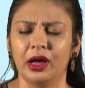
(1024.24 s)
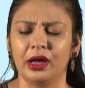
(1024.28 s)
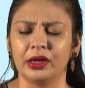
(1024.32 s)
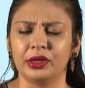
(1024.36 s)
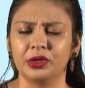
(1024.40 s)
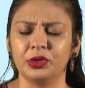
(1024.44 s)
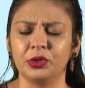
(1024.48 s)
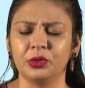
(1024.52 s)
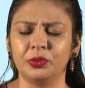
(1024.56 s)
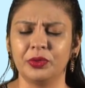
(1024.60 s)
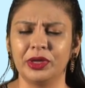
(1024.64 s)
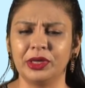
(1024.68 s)

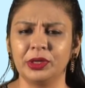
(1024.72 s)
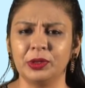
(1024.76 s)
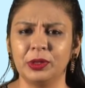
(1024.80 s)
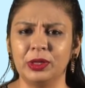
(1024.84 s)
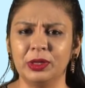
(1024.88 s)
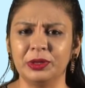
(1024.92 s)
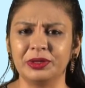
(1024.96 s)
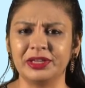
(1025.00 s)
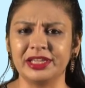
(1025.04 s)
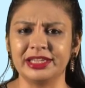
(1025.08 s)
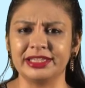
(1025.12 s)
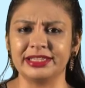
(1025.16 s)
when you
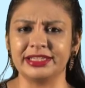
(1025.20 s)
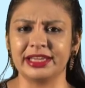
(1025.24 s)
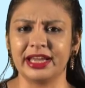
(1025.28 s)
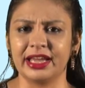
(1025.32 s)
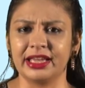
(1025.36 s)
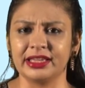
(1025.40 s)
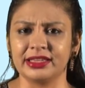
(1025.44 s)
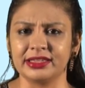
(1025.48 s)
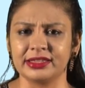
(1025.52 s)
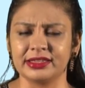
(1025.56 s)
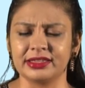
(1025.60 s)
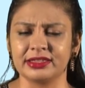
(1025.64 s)
look at
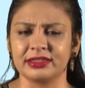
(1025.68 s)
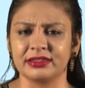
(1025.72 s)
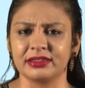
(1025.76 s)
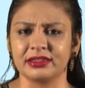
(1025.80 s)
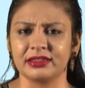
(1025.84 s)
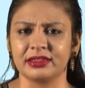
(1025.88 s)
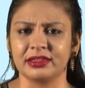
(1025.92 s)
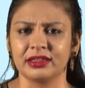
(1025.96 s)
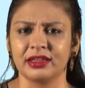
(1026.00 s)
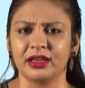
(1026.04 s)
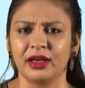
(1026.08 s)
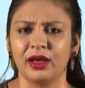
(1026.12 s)
ties,
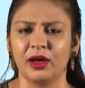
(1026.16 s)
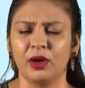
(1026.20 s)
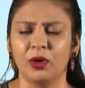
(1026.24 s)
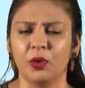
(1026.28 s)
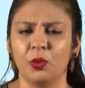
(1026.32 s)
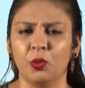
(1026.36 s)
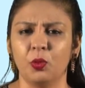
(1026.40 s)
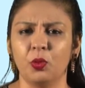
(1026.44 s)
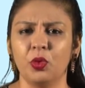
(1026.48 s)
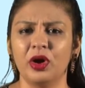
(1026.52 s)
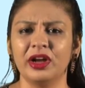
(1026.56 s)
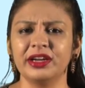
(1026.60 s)

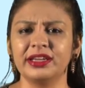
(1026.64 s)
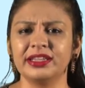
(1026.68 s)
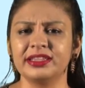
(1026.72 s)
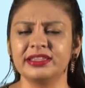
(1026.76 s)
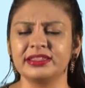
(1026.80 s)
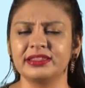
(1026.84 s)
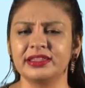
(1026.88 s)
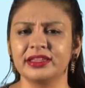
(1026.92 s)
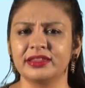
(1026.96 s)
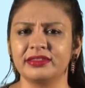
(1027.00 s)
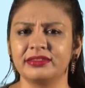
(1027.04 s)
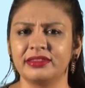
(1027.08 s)
what is
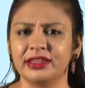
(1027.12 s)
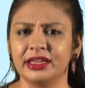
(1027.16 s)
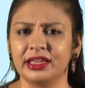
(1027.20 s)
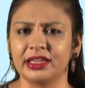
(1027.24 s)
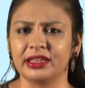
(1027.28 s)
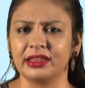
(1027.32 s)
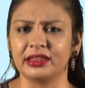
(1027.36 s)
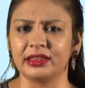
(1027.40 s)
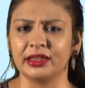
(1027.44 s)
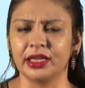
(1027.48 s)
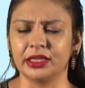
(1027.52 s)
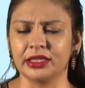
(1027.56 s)
the
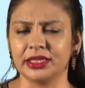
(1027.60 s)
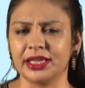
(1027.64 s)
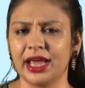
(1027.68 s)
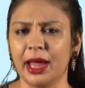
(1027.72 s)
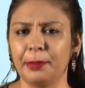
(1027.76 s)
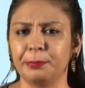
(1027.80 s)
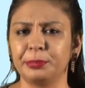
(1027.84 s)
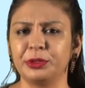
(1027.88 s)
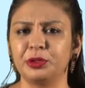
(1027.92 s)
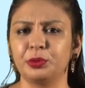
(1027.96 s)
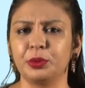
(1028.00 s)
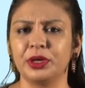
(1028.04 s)
thing that
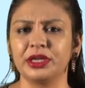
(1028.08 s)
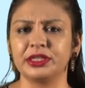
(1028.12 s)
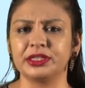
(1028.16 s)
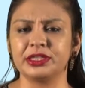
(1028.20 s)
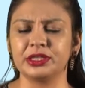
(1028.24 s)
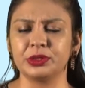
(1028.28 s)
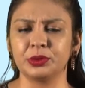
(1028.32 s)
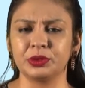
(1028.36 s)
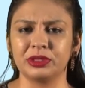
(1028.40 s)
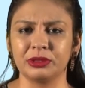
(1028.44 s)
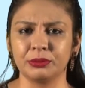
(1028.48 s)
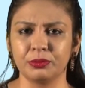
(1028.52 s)
captivates
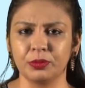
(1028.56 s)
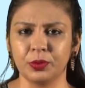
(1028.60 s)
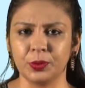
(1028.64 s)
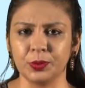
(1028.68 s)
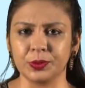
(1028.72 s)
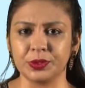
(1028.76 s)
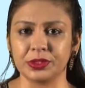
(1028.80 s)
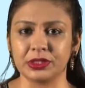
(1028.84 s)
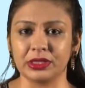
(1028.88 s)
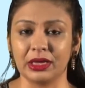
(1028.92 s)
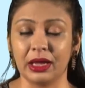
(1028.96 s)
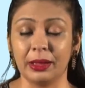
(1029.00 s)
you the
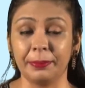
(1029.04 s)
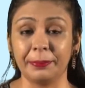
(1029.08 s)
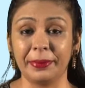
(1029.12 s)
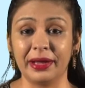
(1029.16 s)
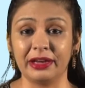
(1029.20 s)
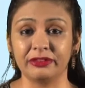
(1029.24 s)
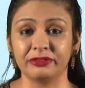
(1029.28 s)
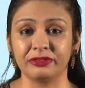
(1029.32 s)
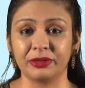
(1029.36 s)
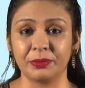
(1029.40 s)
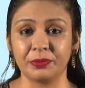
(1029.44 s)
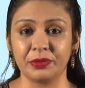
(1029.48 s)
most
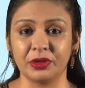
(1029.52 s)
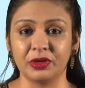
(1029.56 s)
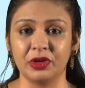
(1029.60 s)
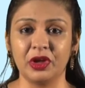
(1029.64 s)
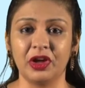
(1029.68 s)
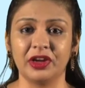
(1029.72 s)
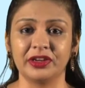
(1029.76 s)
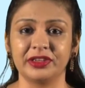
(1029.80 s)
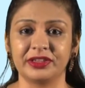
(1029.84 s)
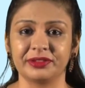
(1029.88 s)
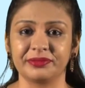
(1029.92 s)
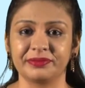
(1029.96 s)
apart from the
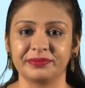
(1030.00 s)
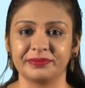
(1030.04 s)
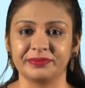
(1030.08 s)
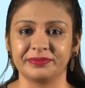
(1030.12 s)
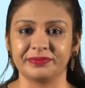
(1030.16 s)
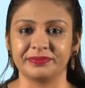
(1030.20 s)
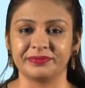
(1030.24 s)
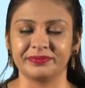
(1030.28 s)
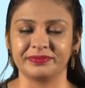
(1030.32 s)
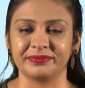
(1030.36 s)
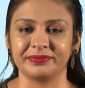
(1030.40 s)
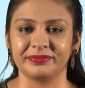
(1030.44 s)
knot?
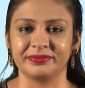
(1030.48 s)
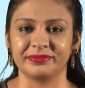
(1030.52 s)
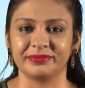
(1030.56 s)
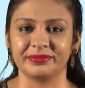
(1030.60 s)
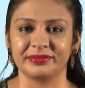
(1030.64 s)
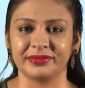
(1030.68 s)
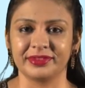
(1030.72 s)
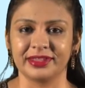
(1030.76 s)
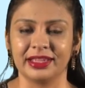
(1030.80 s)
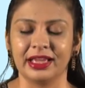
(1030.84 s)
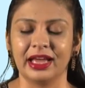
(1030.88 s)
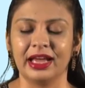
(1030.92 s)

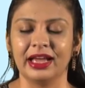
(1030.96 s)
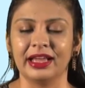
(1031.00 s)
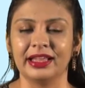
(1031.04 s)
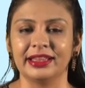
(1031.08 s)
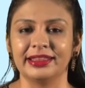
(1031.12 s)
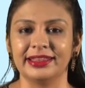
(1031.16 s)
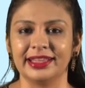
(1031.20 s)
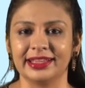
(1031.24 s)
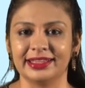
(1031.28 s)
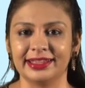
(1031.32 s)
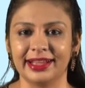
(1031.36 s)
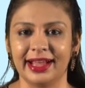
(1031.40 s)

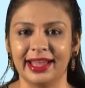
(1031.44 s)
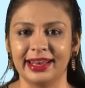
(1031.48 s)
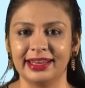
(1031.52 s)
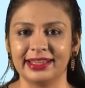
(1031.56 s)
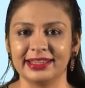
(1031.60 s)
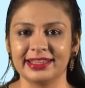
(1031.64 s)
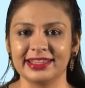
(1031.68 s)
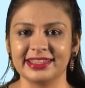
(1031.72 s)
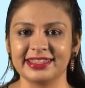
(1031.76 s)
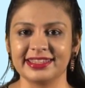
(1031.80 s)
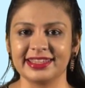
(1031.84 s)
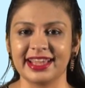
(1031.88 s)
The
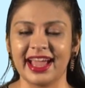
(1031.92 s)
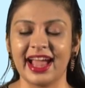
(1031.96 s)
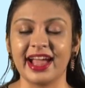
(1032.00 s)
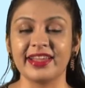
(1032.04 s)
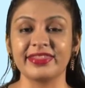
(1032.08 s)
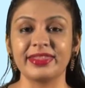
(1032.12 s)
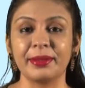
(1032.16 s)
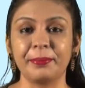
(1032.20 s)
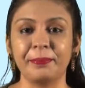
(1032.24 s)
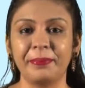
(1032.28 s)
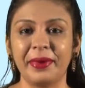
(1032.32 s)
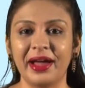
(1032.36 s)
colors
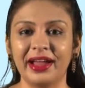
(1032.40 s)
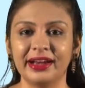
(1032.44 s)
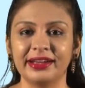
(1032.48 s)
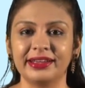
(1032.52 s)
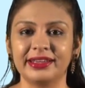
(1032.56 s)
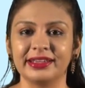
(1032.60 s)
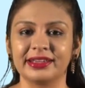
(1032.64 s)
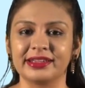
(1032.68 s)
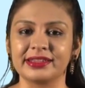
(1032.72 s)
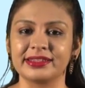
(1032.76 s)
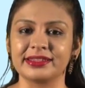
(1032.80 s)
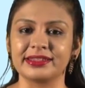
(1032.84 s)
and the
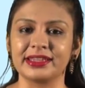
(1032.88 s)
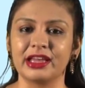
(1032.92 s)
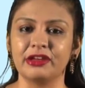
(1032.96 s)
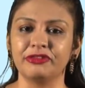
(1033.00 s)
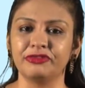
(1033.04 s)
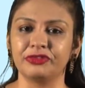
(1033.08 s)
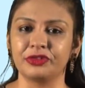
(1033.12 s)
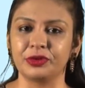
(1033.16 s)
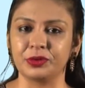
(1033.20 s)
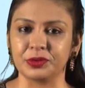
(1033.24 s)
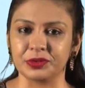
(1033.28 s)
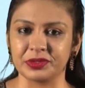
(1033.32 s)
patterns,
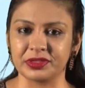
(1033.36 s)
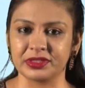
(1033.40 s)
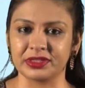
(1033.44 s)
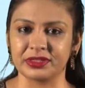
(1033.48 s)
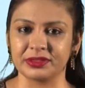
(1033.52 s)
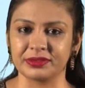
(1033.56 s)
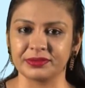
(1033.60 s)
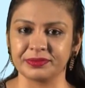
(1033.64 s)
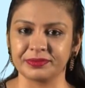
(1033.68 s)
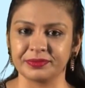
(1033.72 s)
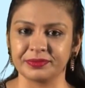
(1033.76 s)
of course.